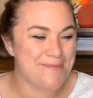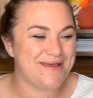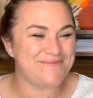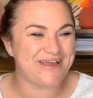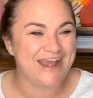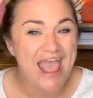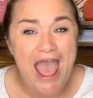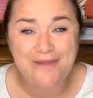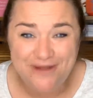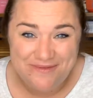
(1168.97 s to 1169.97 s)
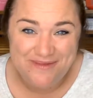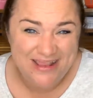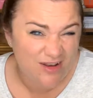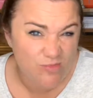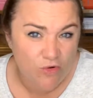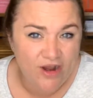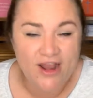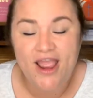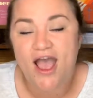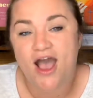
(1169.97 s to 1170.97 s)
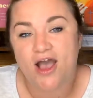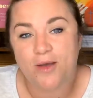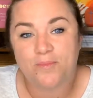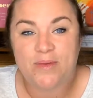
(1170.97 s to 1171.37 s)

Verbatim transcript: um, but I probably made a little more um,